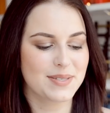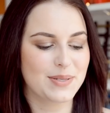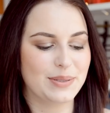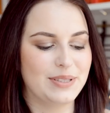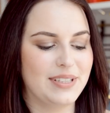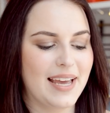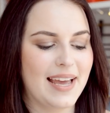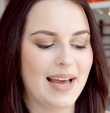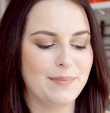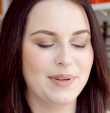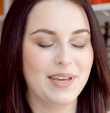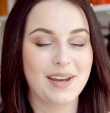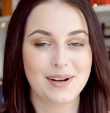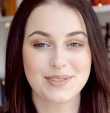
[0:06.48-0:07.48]
So today
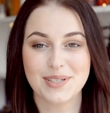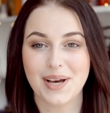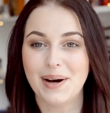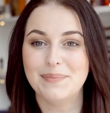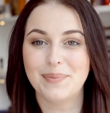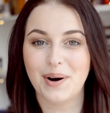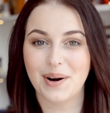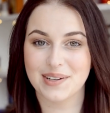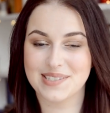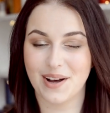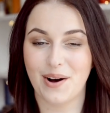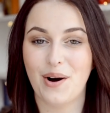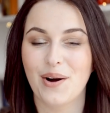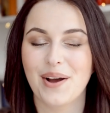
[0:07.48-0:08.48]
I'm here to
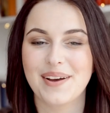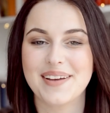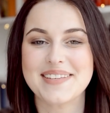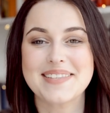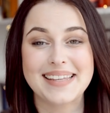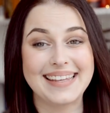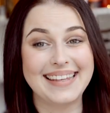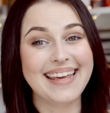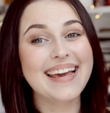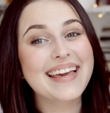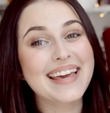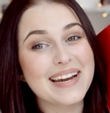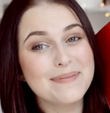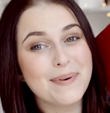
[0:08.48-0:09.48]
unbox August
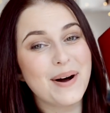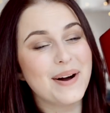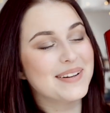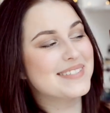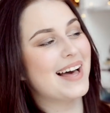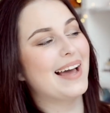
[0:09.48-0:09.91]
Geek Gear box.